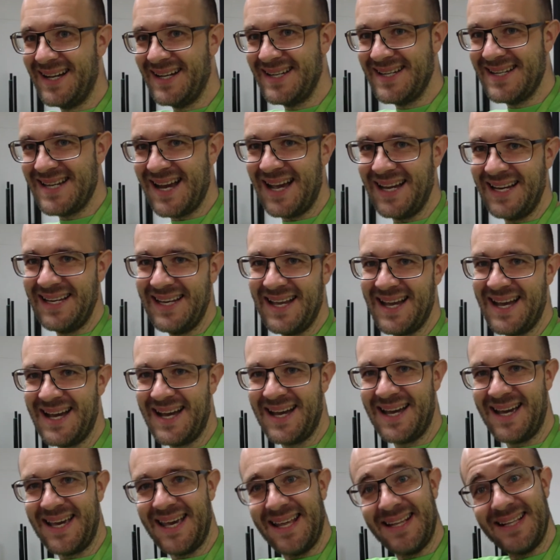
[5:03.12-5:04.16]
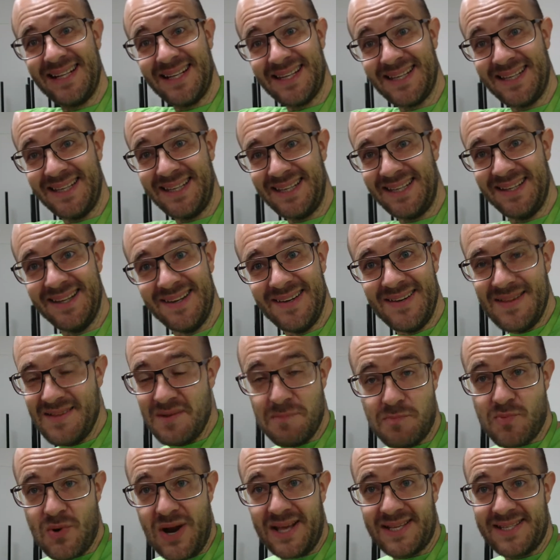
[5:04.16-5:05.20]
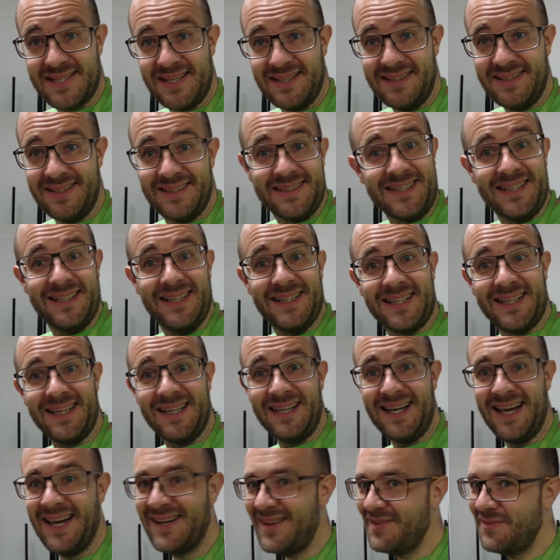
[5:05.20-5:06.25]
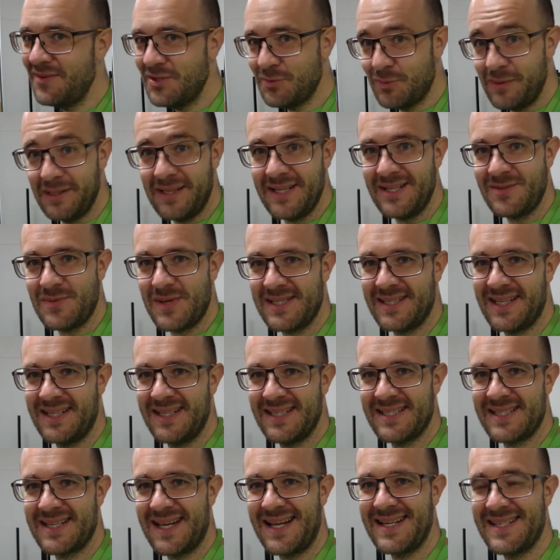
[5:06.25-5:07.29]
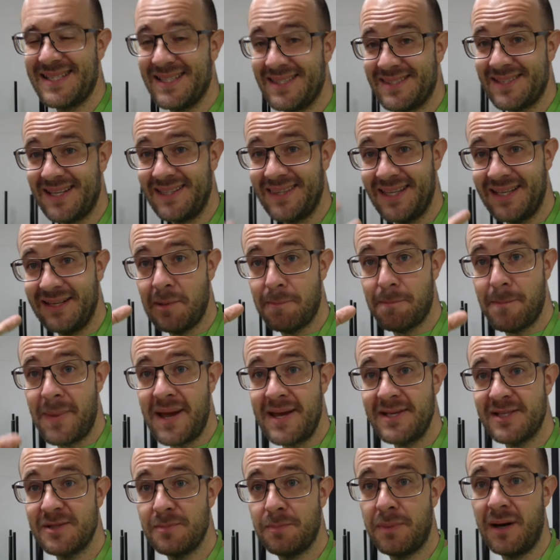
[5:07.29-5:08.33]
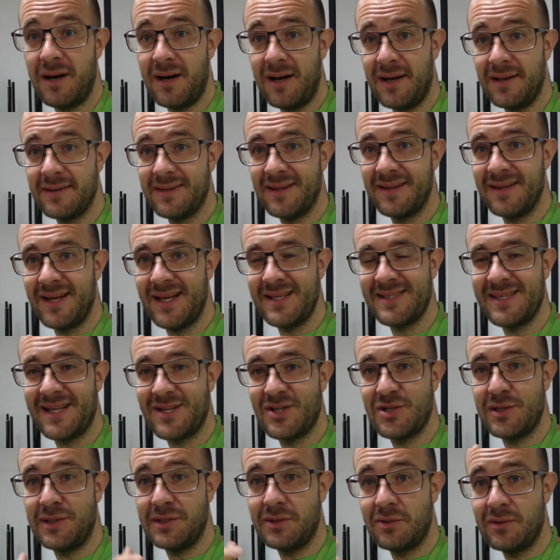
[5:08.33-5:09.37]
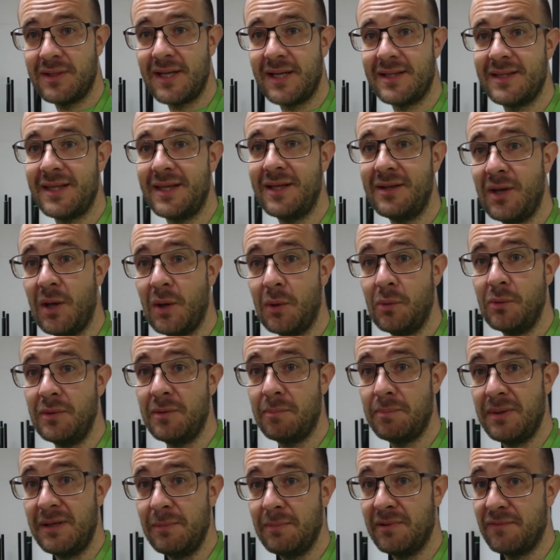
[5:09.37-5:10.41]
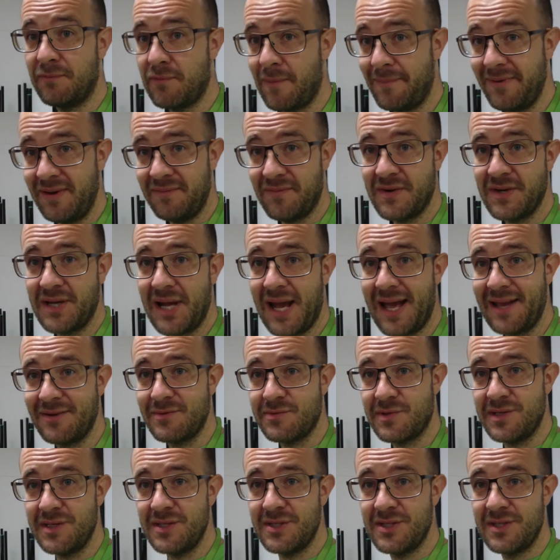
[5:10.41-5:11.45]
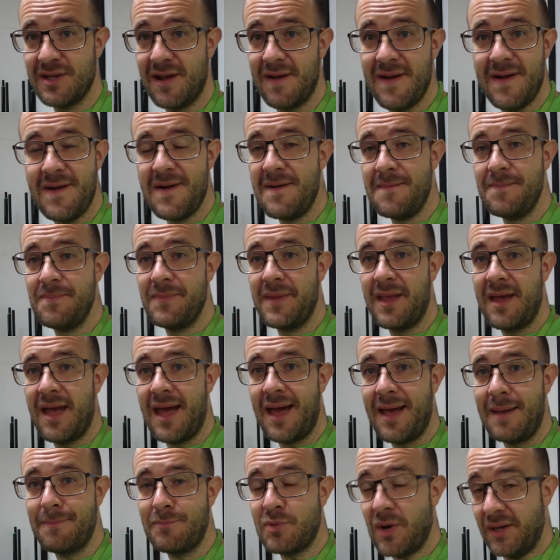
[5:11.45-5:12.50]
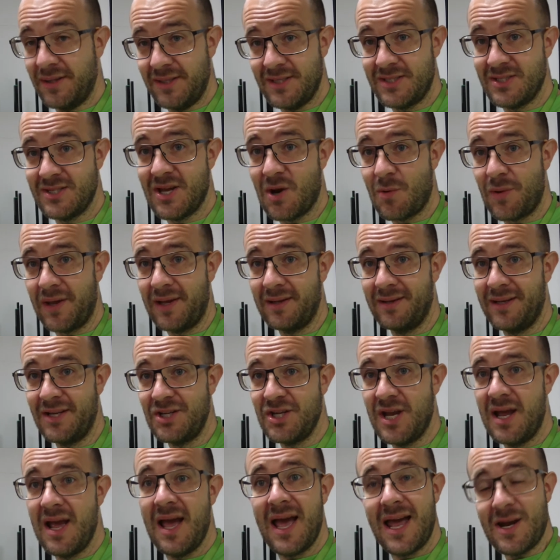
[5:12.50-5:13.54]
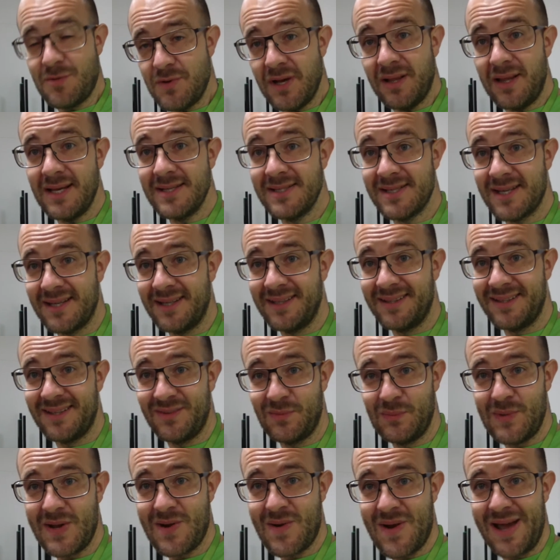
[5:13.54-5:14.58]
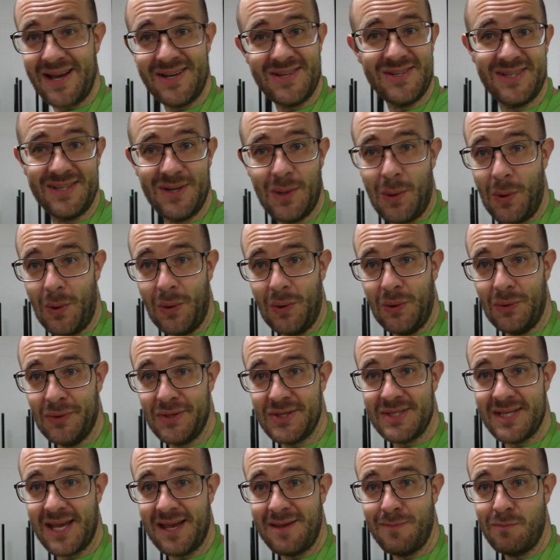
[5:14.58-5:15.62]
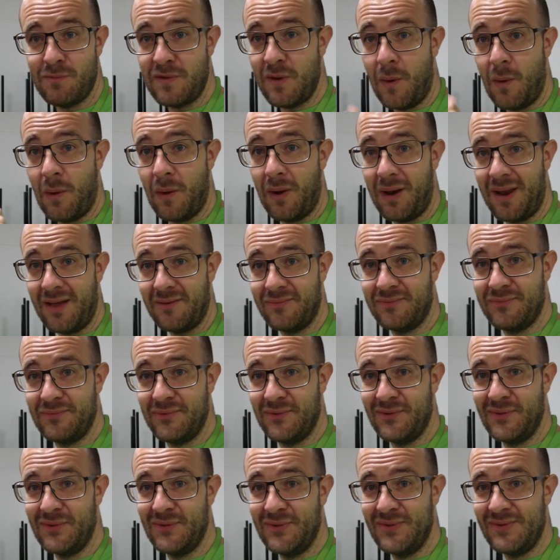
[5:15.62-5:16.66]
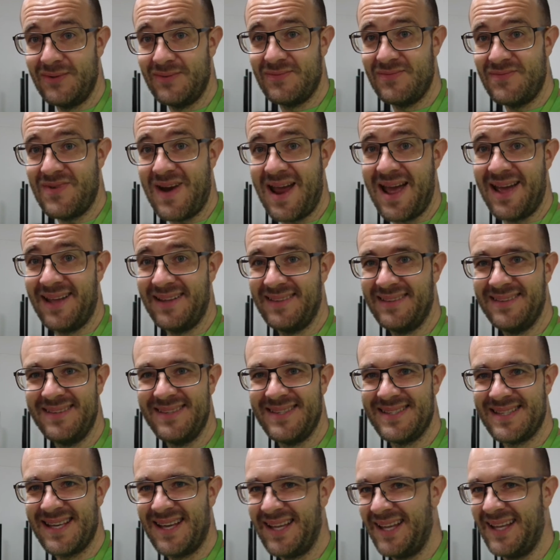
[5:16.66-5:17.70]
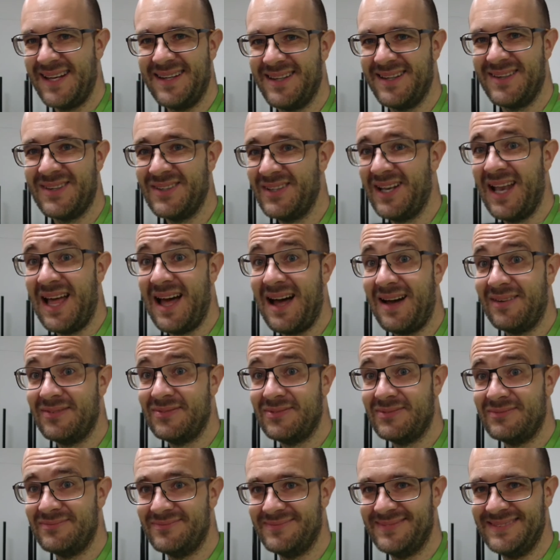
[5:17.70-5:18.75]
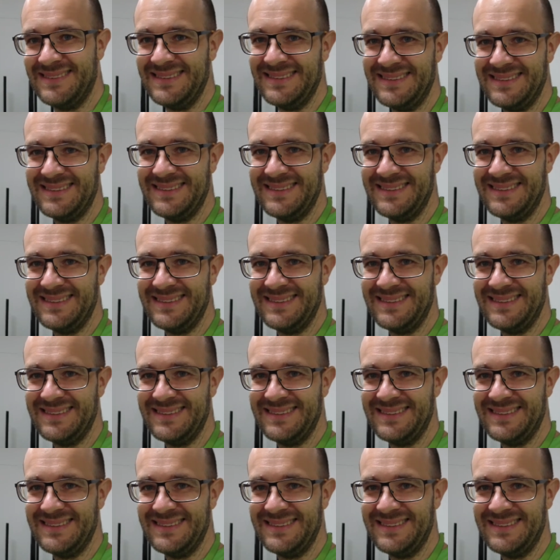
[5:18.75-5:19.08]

China, Italy, Brazil, Turkey, and it was really interesting discussions. I think the best part is actually to getting to know the people from different countries, practicing your English and realizing that we are actually all the same. We all love food, friends, and good laugh.